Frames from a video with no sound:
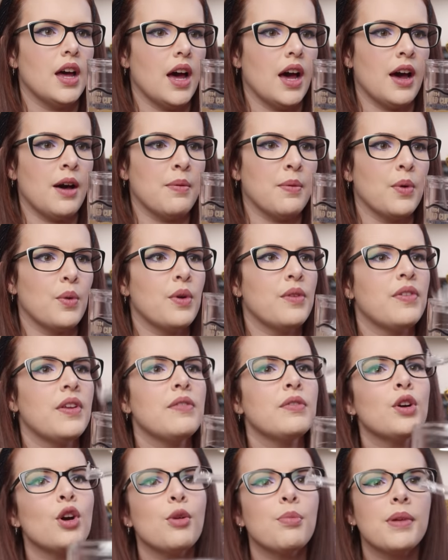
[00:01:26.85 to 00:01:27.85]
We've
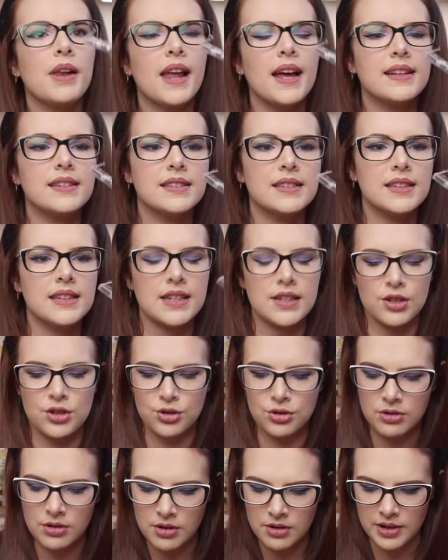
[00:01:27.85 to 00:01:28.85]
even got a plastic
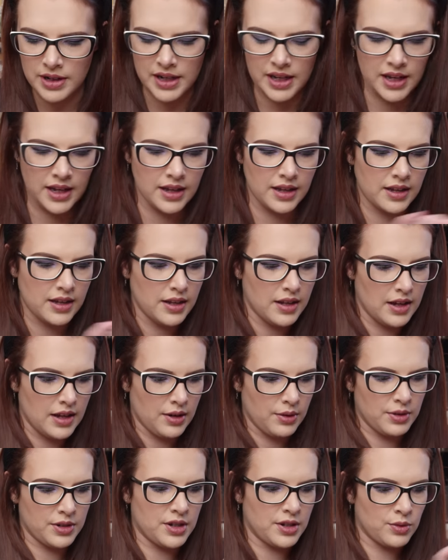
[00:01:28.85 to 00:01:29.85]
straw in here,
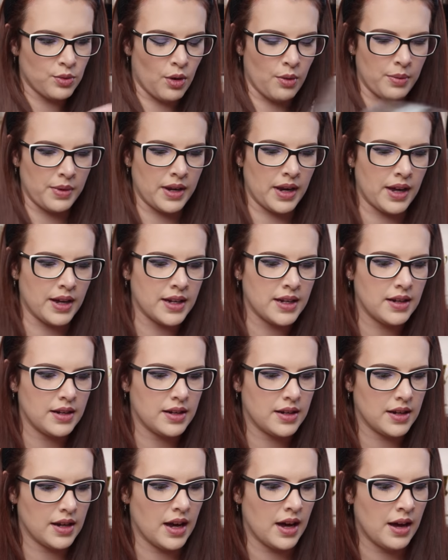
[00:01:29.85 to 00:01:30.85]
which is what we like.
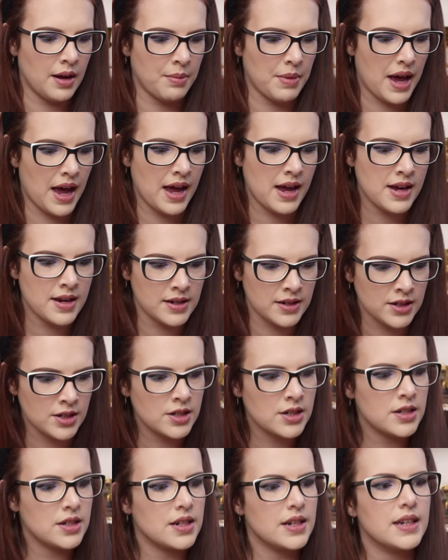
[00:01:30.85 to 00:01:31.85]

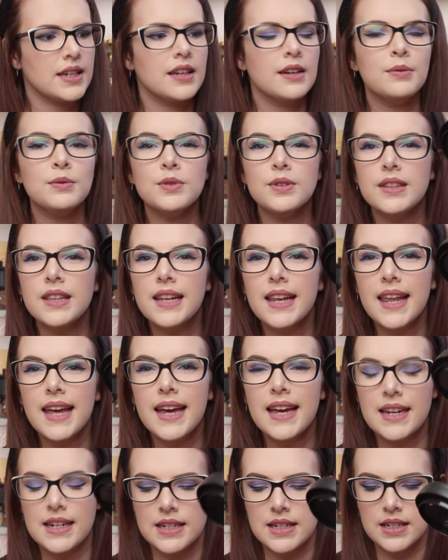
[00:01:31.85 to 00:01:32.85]
And it comes with a
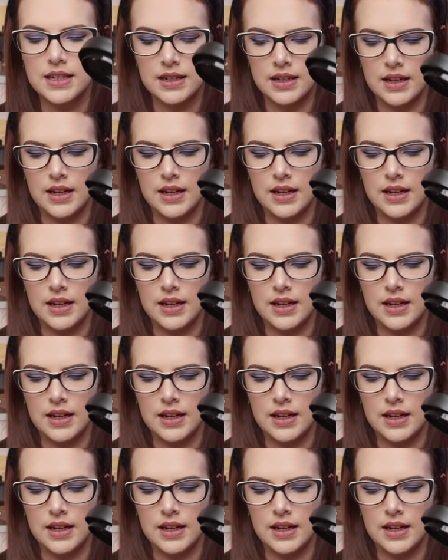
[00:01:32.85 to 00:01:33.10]
lid.